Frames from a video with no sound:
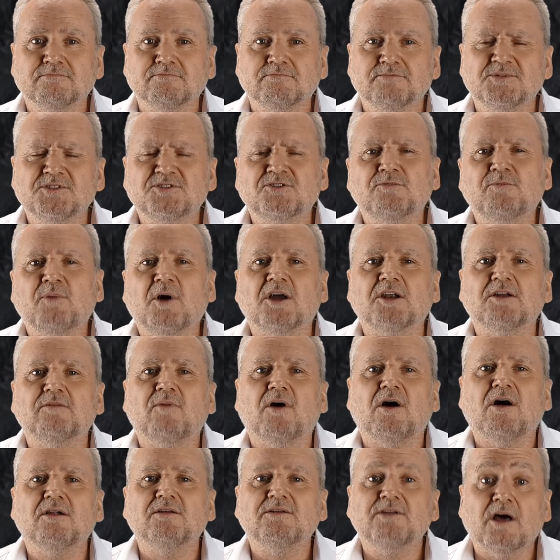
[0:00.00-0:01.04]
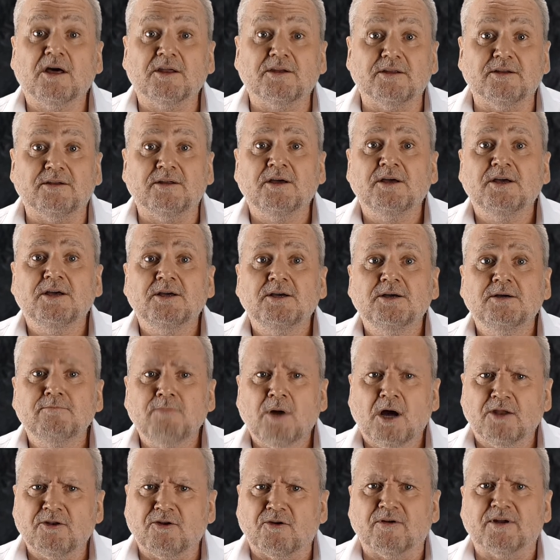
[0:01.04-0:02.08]
Mr. Bottleball nodded,
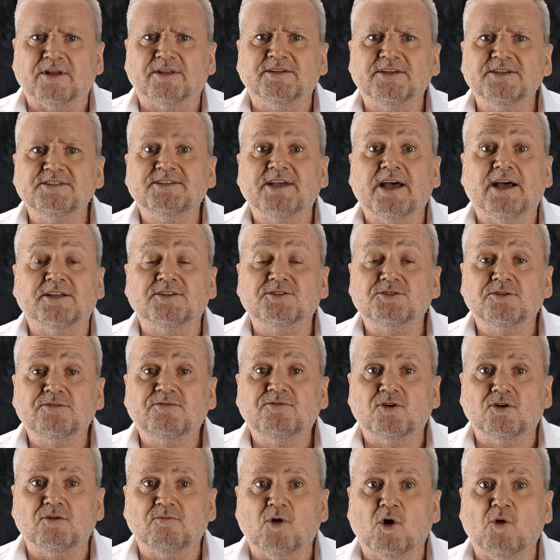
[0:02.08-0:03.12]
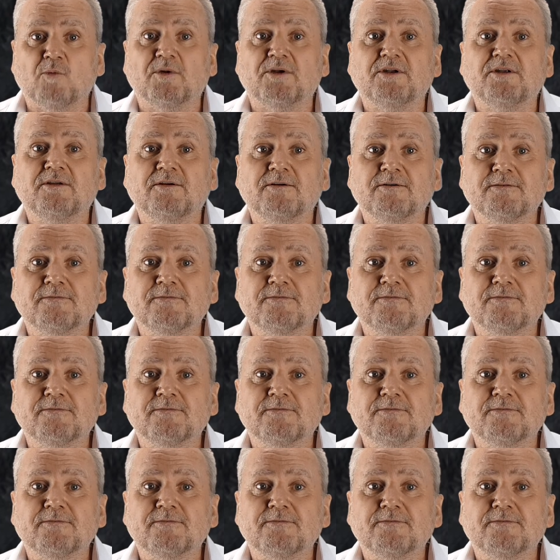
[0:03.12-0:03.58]
pondering this answer for a moment.